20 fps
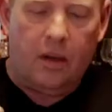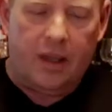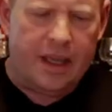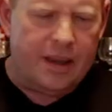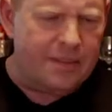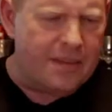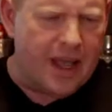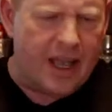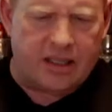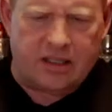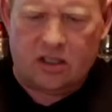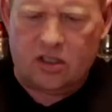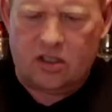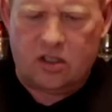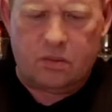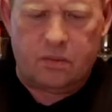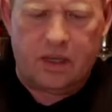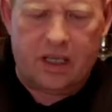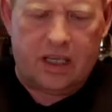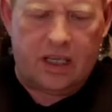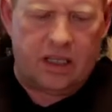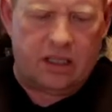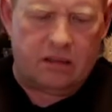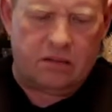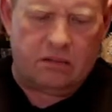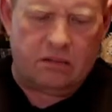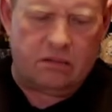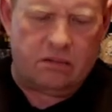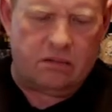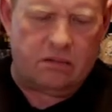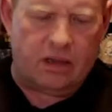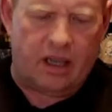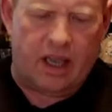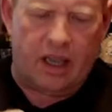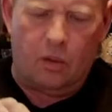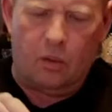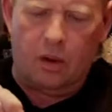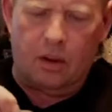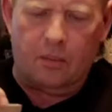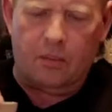Well, he messaged me
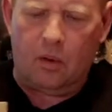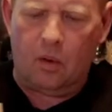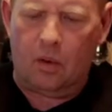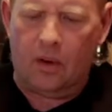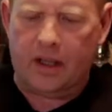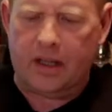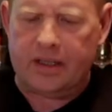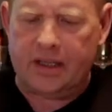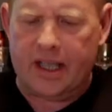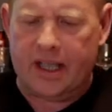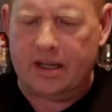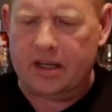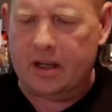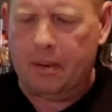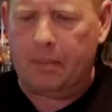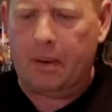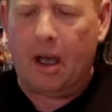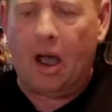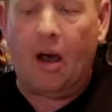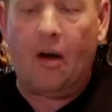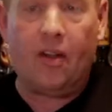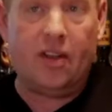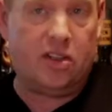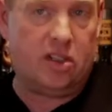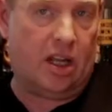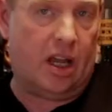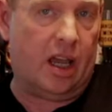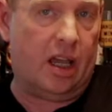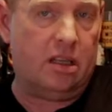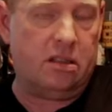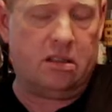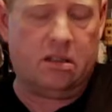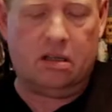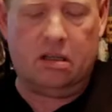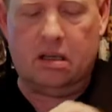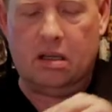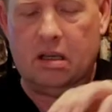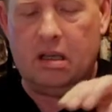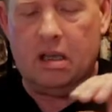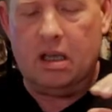at one point and apologized,
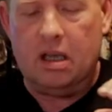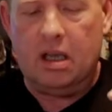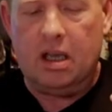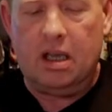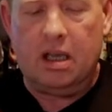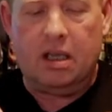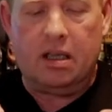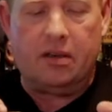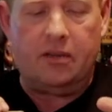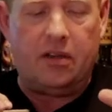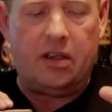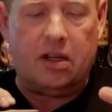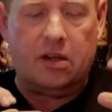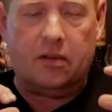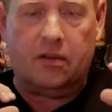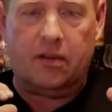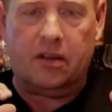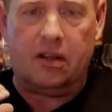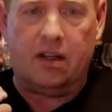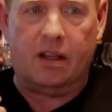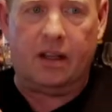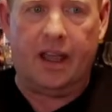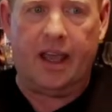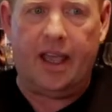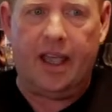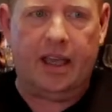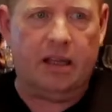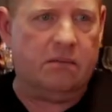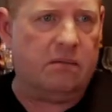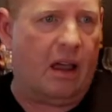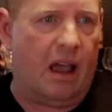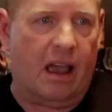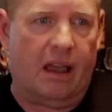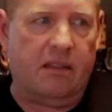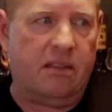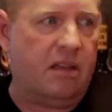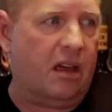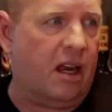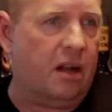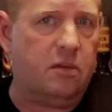you know, for the delay, and
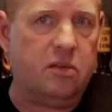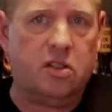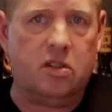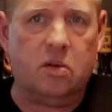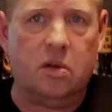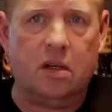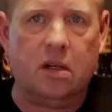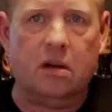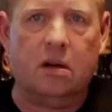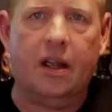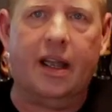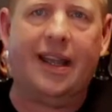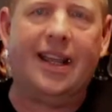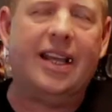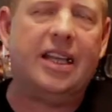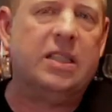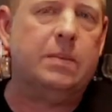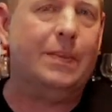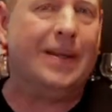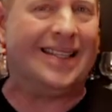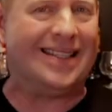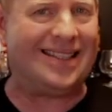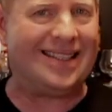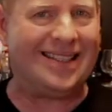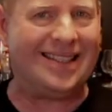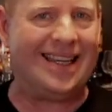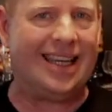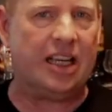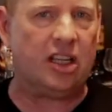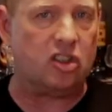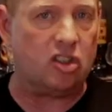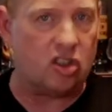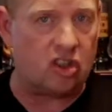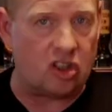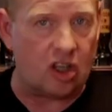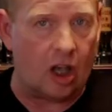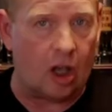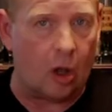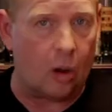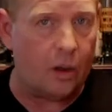I thought he was doing great. He's been sick,
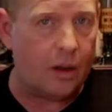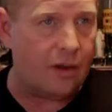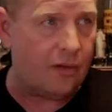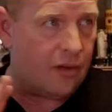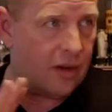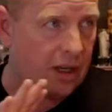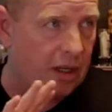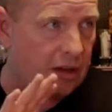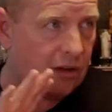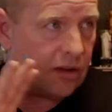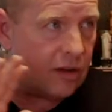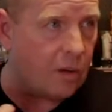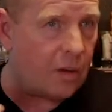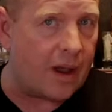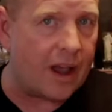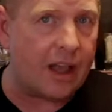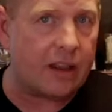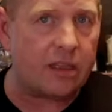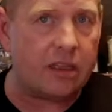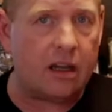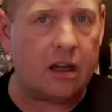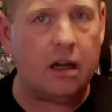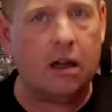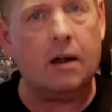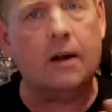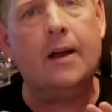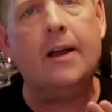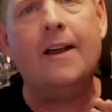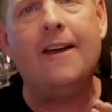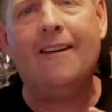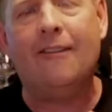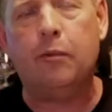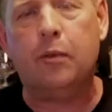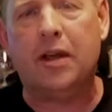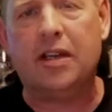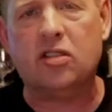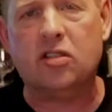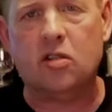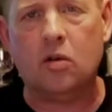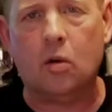so if any of you out there
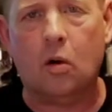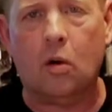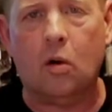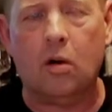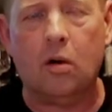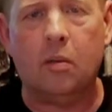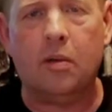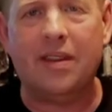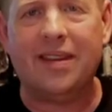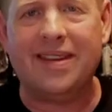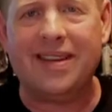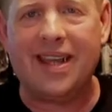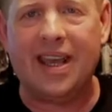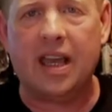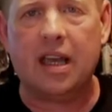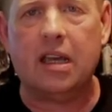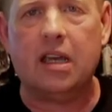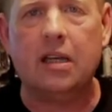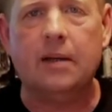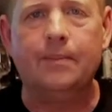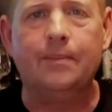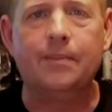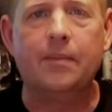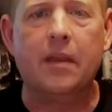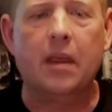placed your order with Nick,